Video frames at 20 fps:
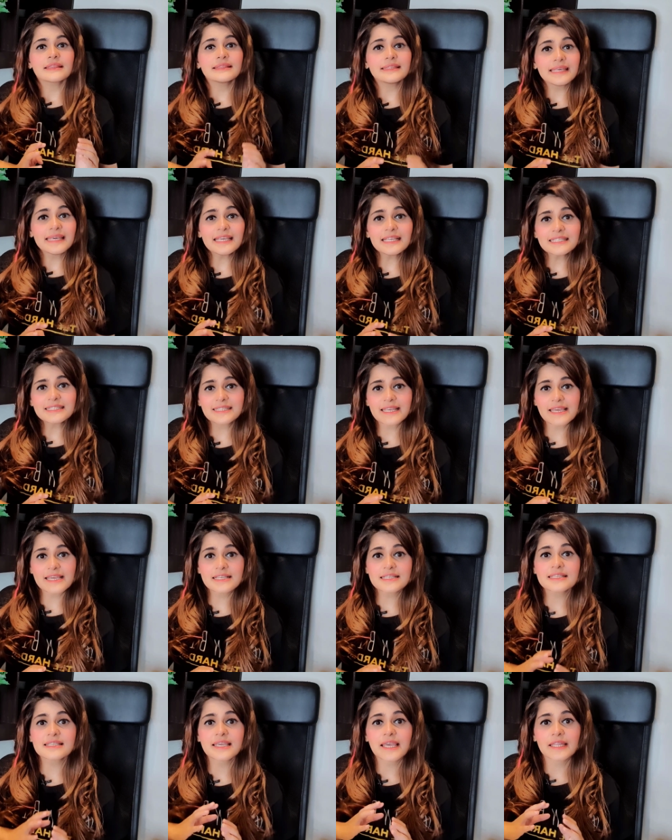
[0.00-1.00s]
These
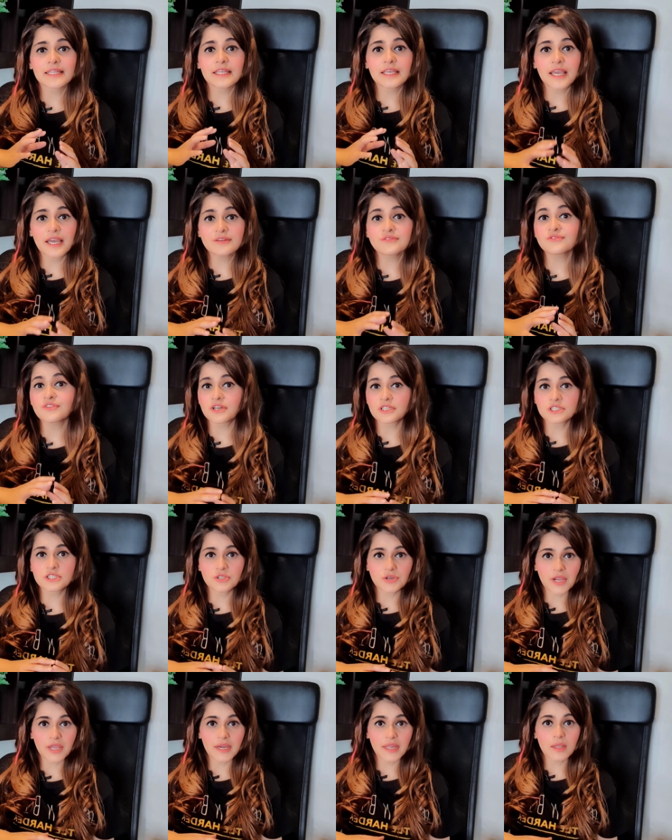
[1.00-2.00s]
things can get
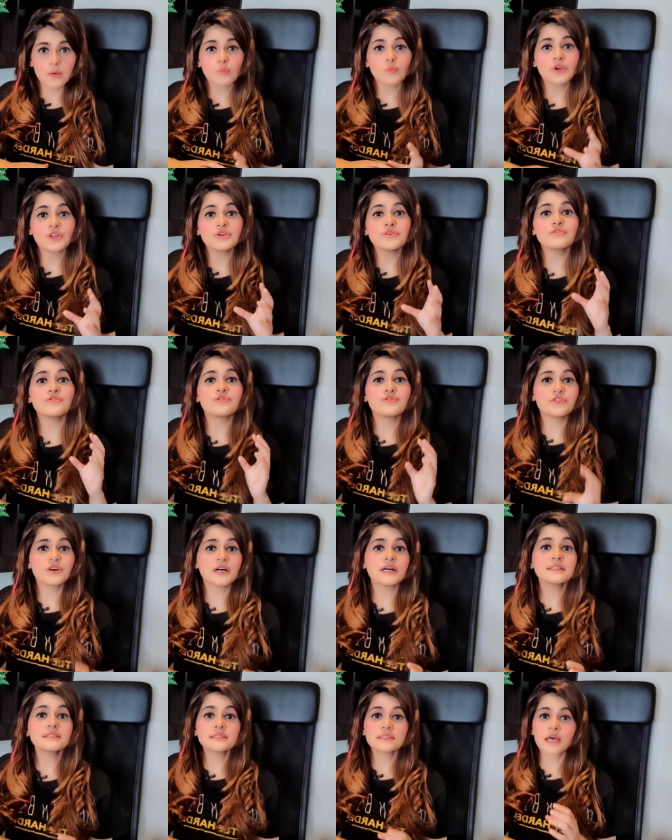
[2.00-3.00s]
frustrated when you
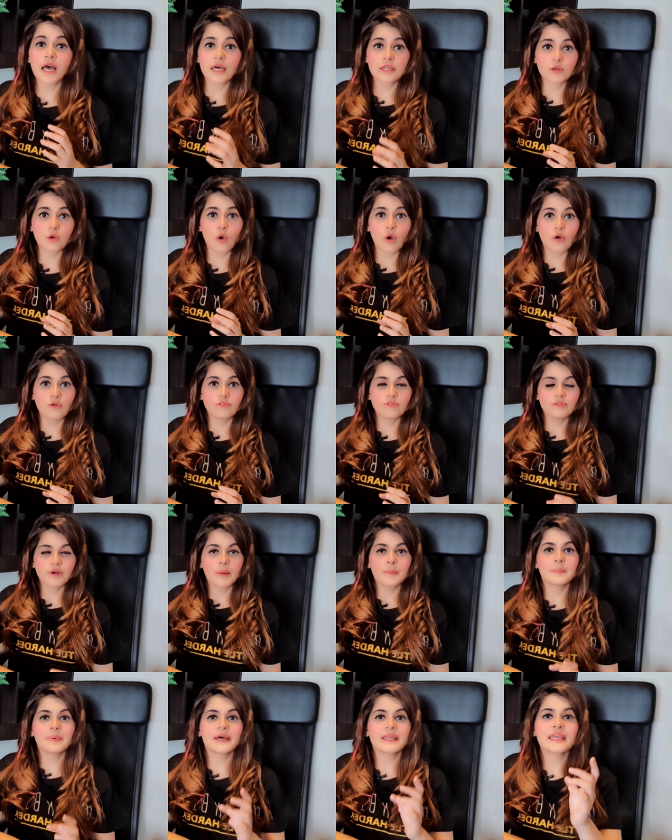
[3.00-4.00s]
first start off,
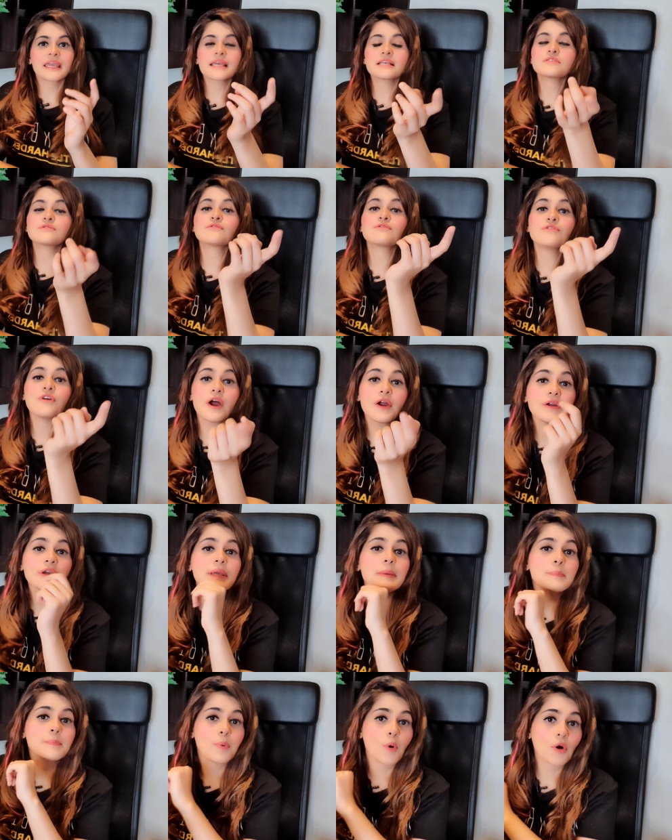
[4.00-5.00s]
but it's
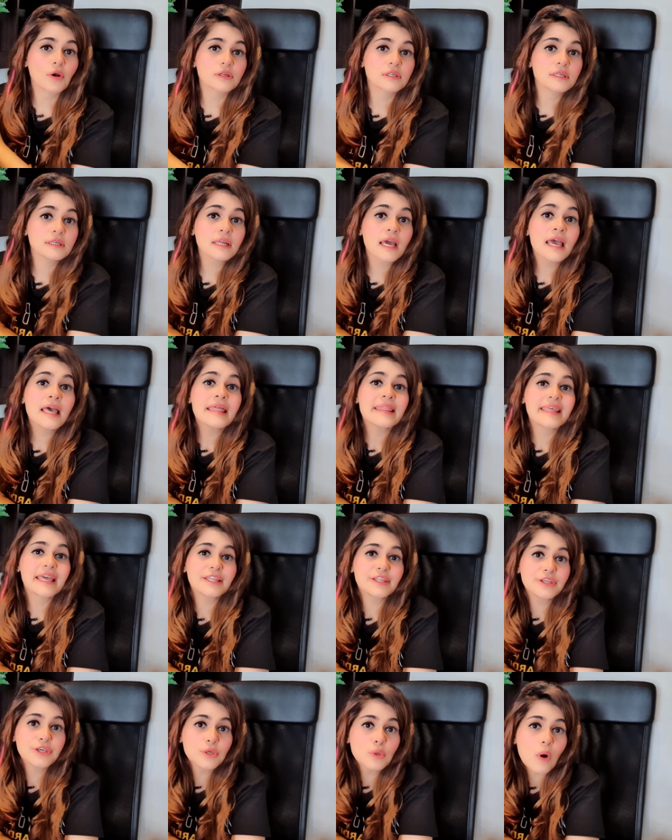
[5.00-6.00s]
very important
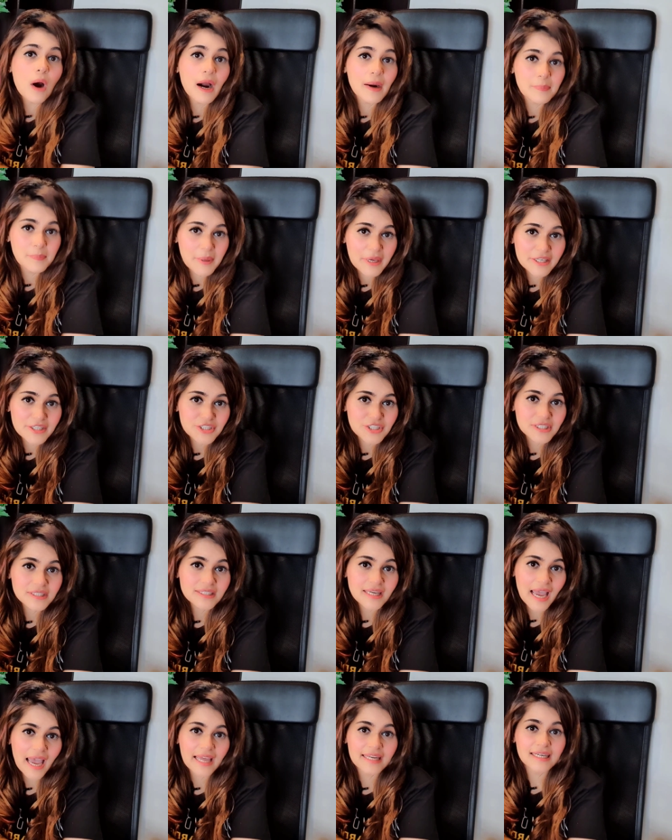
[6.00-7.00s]
that you are
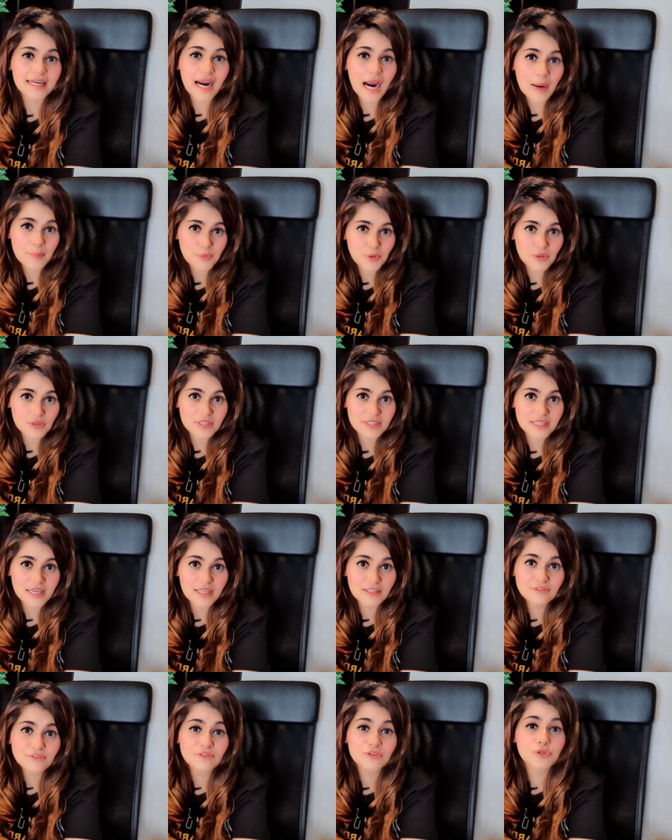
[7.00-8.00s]
patient and calm
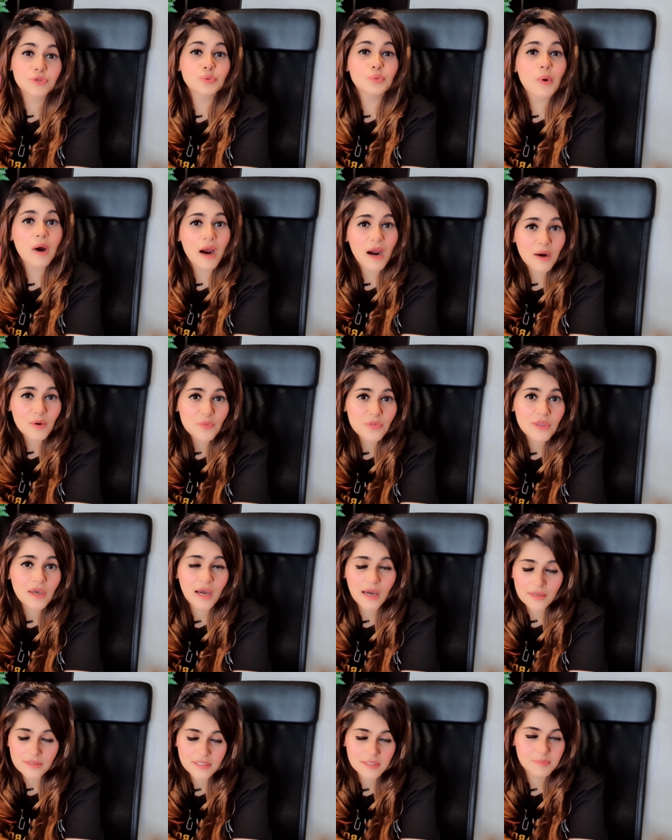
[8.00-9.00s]
yourself throughout the
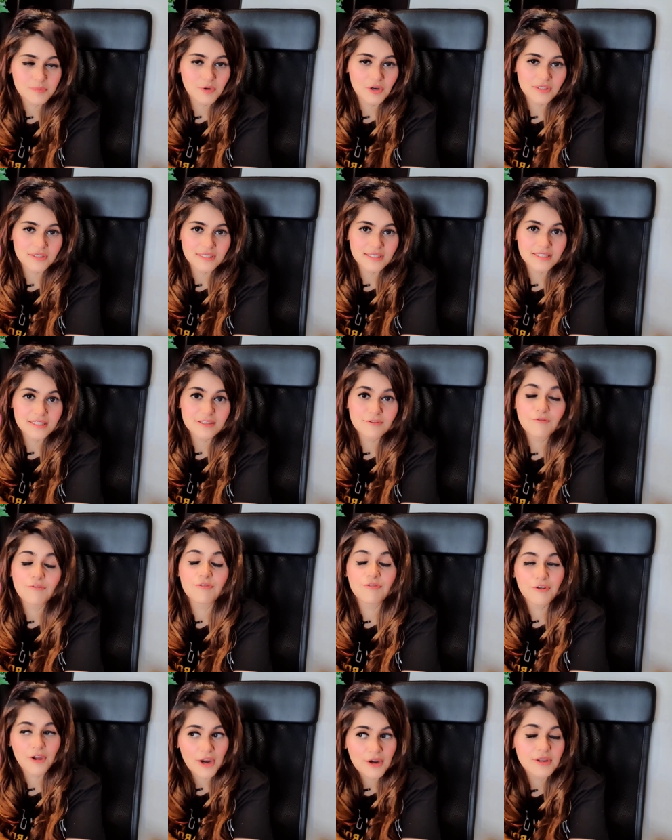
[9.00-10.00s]
hunting process.
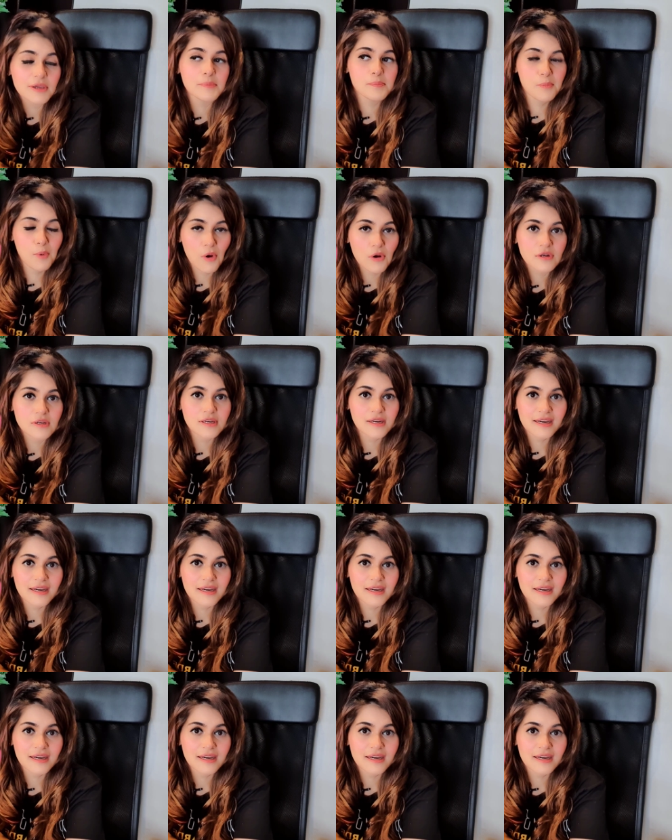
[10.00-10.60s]
Very important.